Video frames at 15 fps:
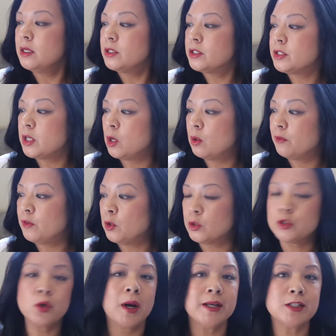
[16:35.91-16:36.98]
So if you're
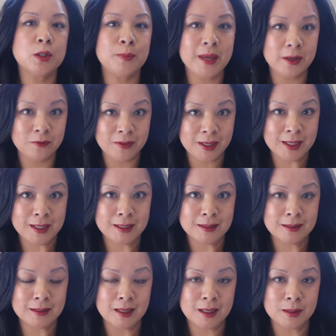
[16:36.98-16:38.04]
trying to make
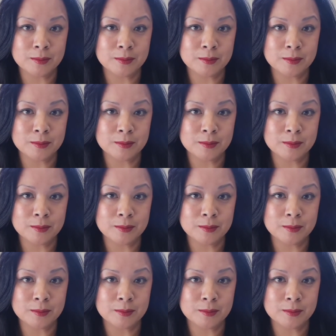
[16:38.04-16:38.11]
vegan